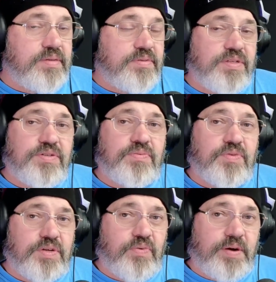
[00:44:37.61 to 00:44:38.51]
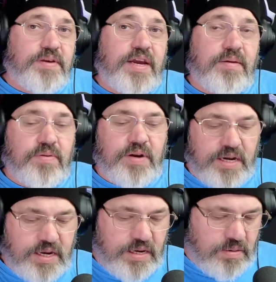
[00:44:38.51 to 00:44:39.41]
I'm just using one web camera right
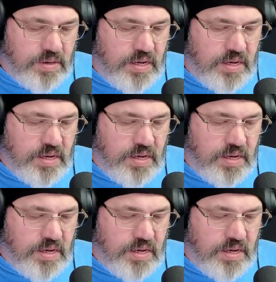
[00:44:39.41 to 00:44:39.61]
now.